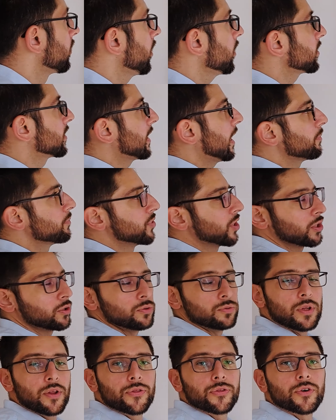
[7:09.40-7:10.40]
not subject
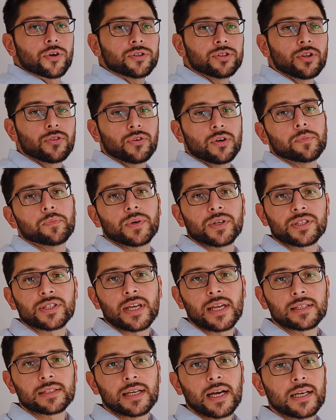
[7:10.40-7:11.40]
to the
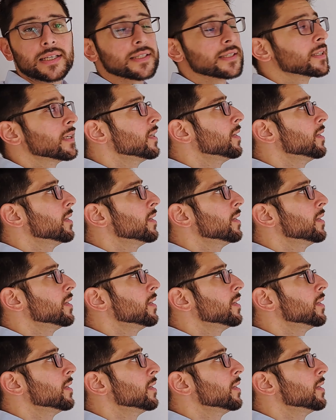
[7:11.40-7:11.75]
33% tax,